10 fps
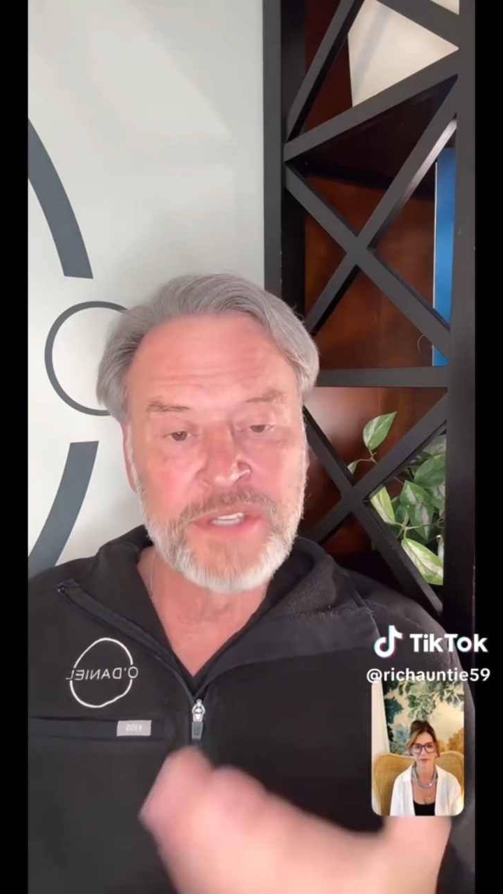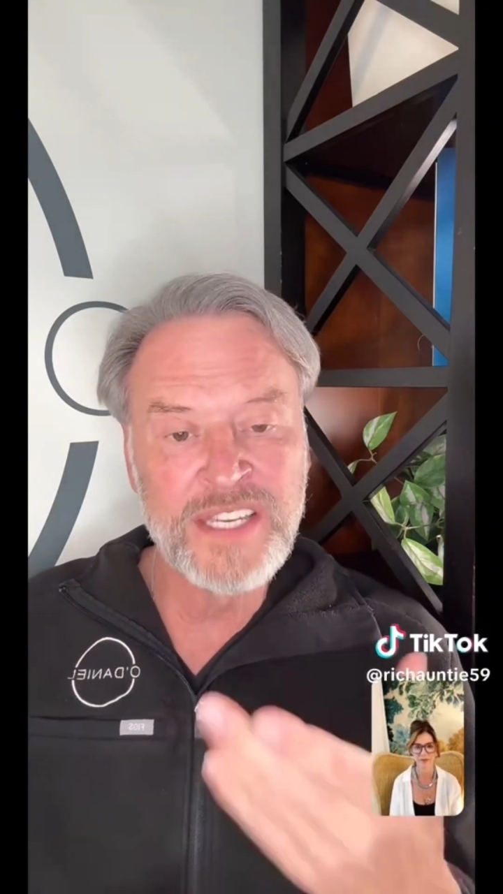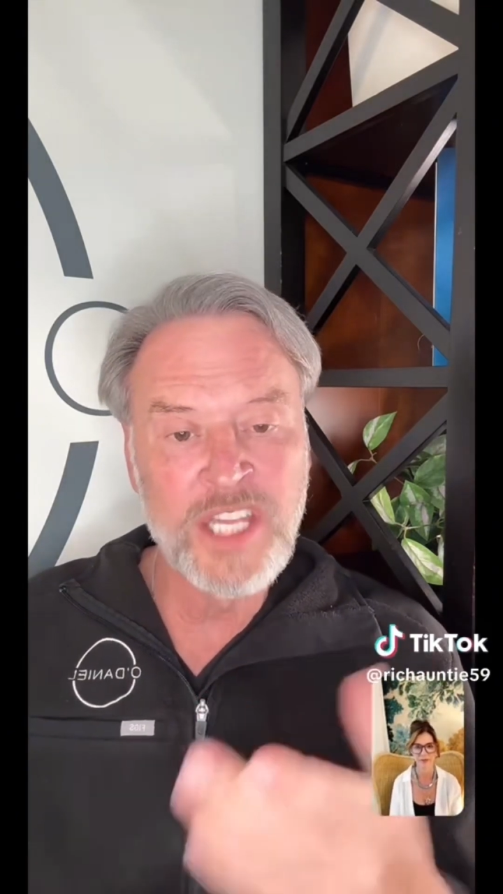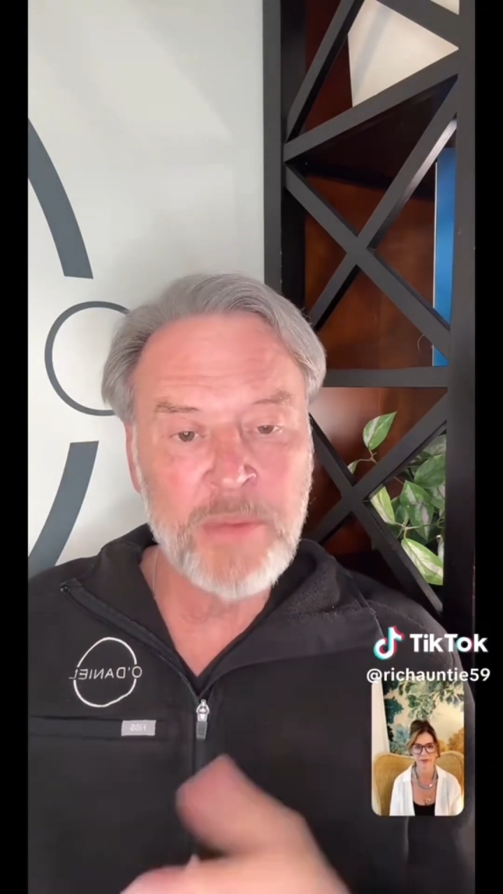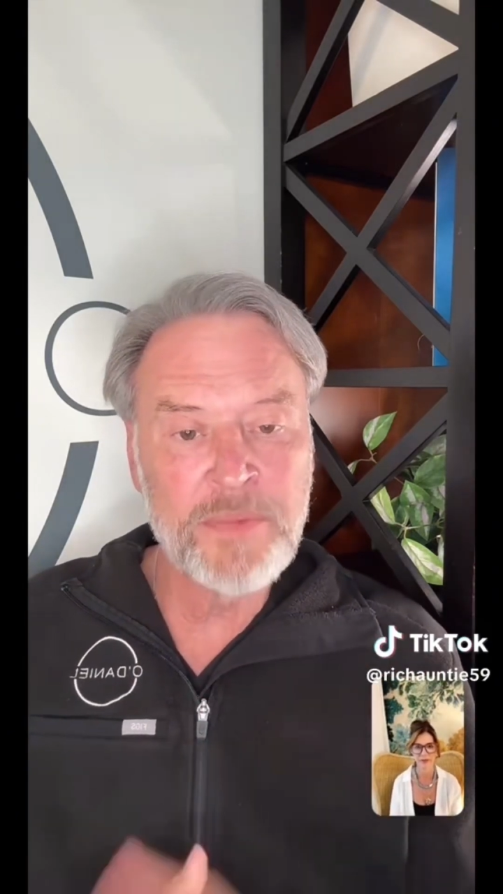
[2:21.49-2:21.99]
They
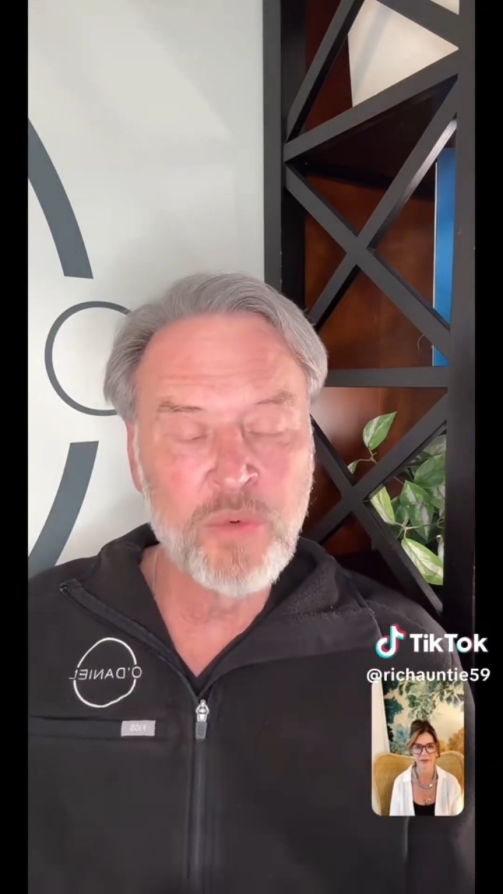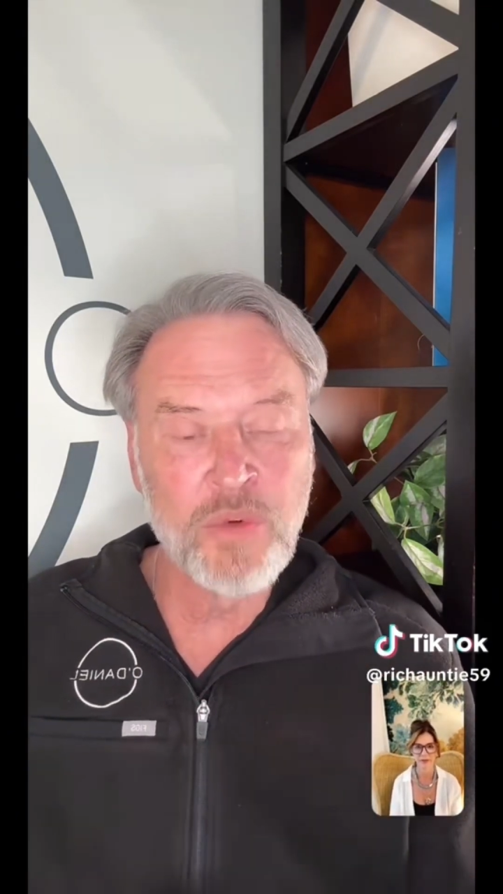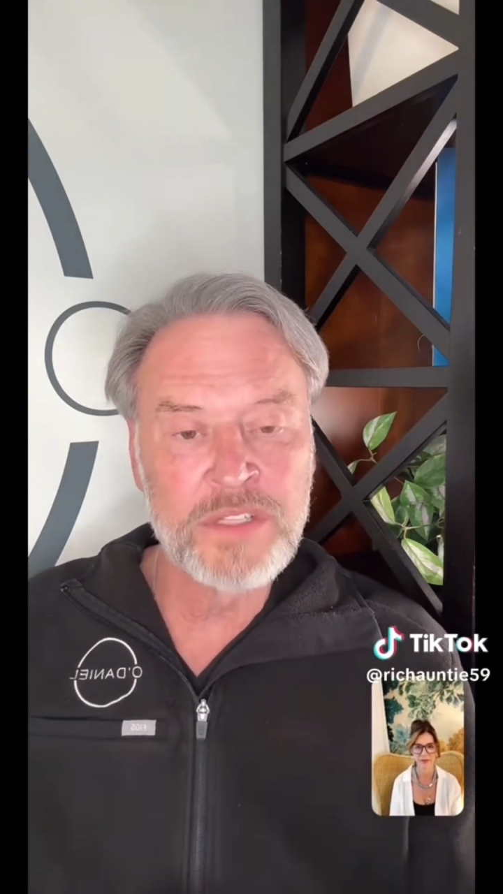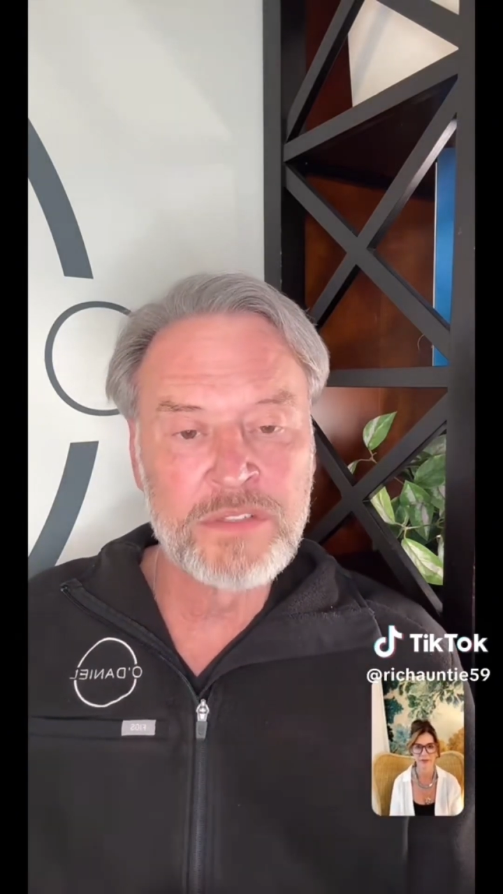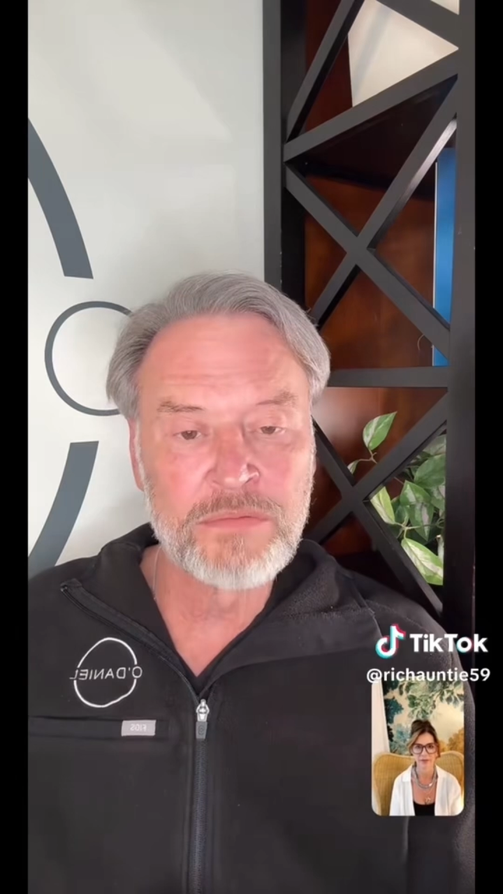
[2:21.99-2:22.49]
tell me
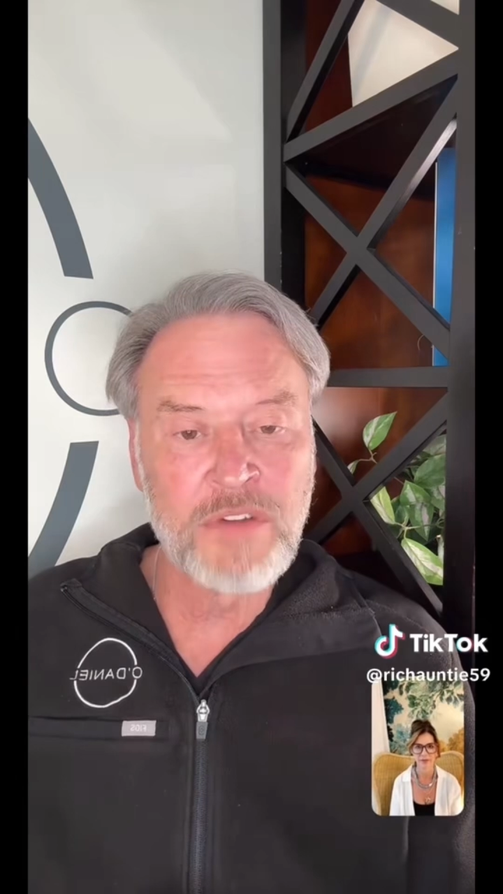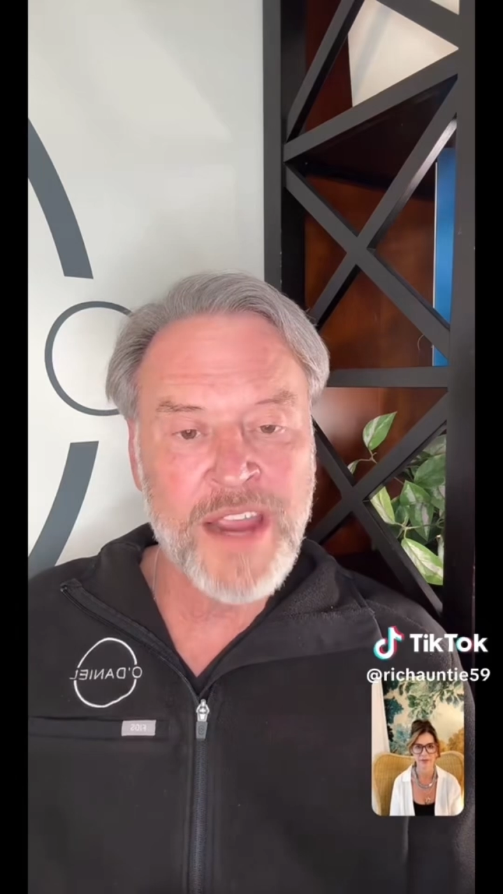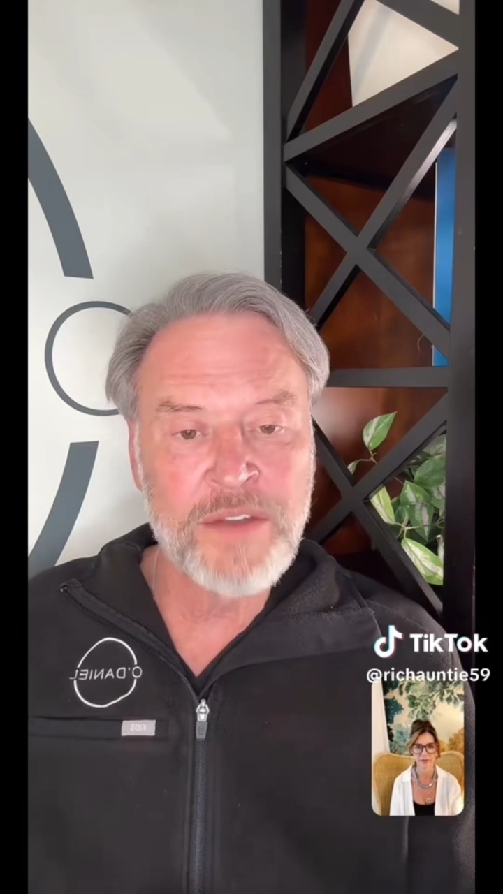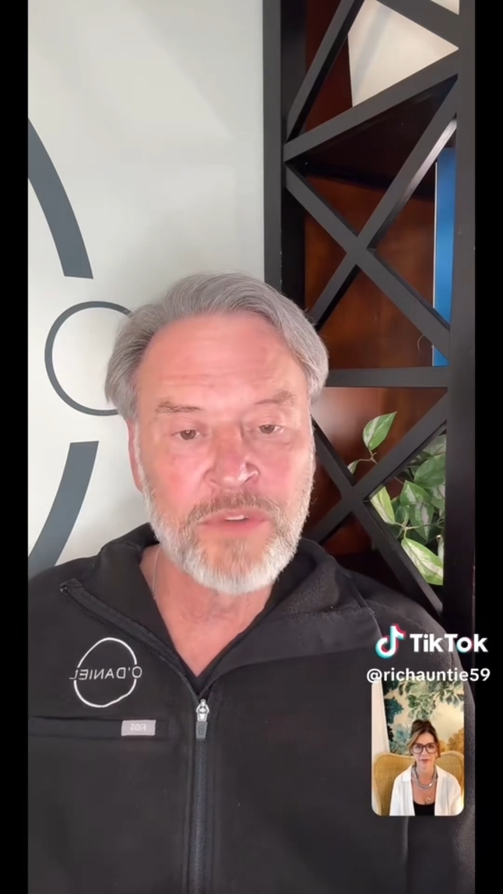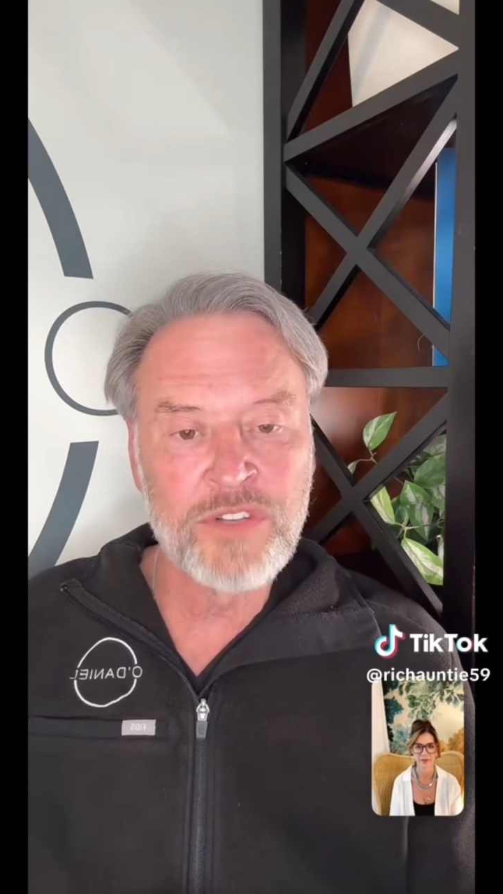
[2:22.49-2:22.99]
what's
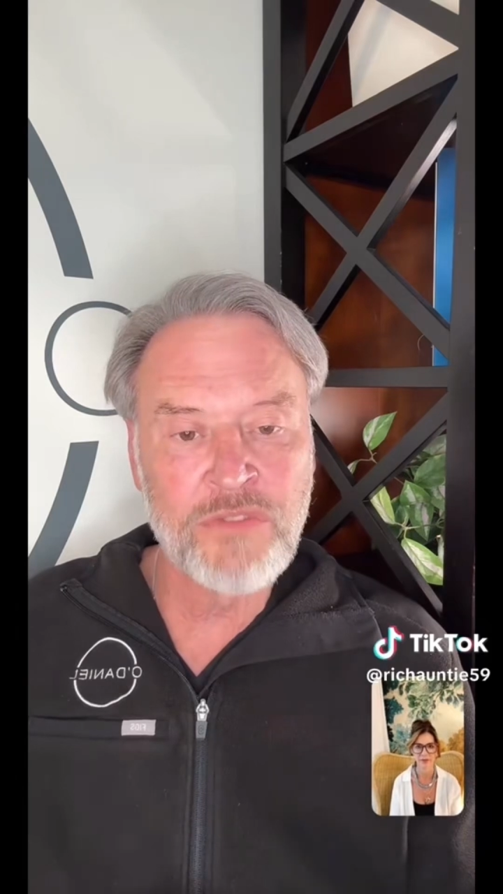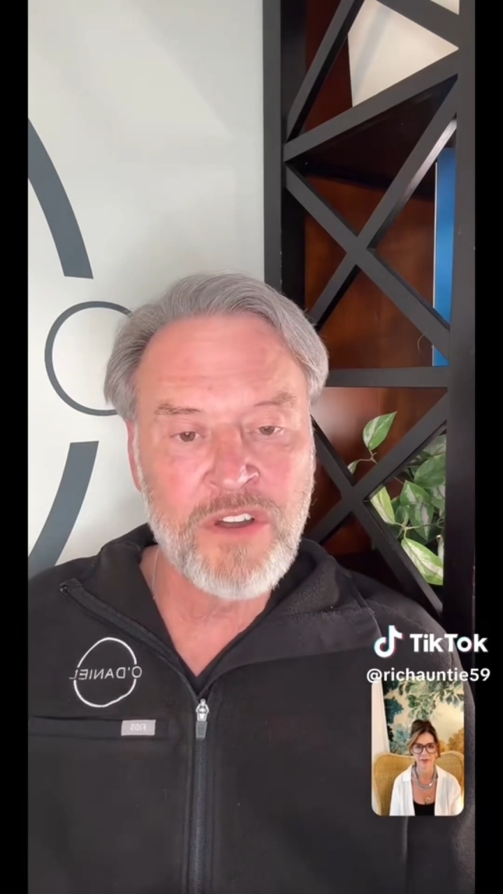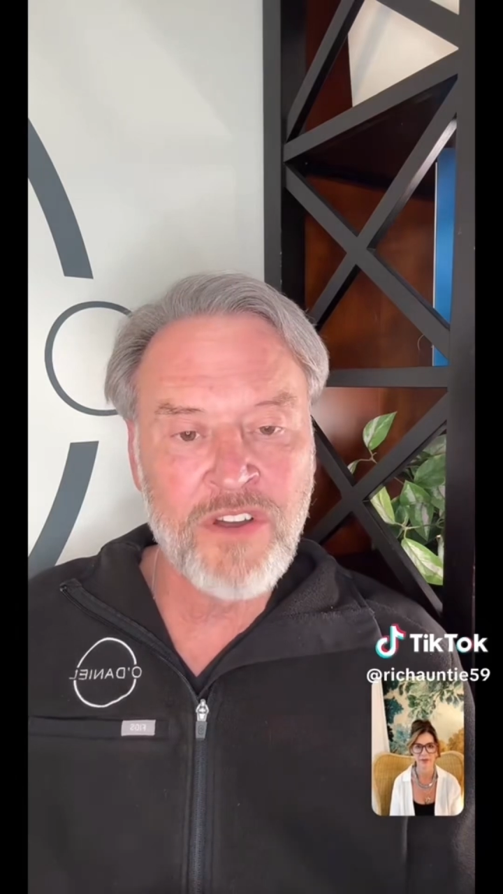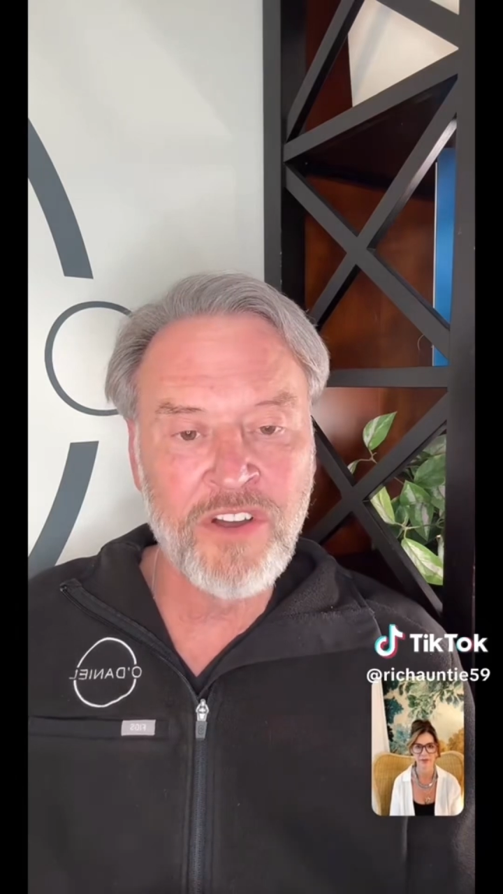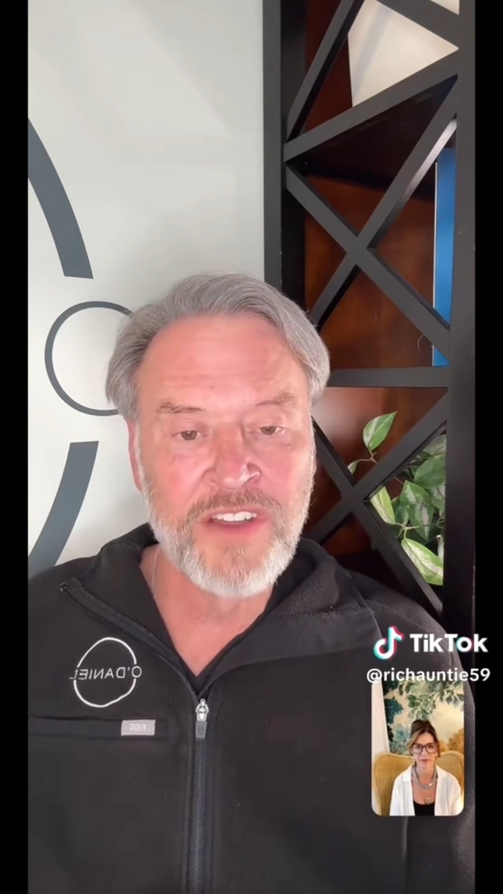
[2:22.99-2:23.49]
right and what's
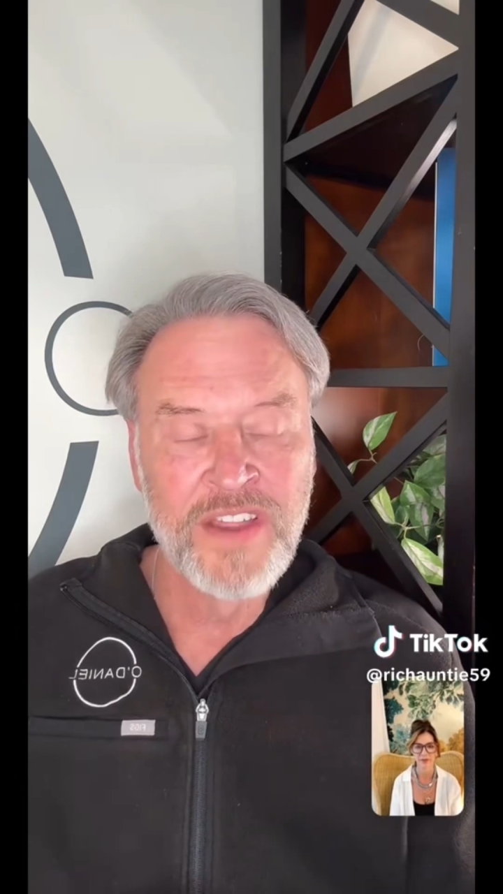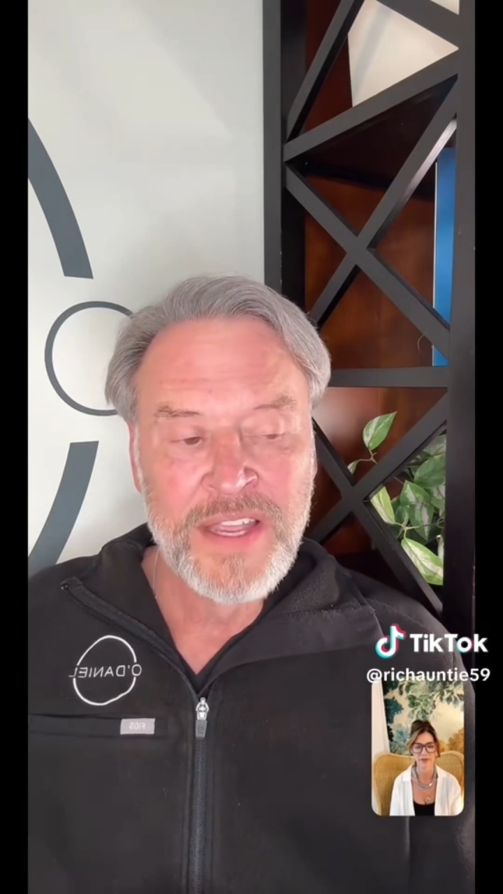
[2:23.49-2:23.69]
wrong.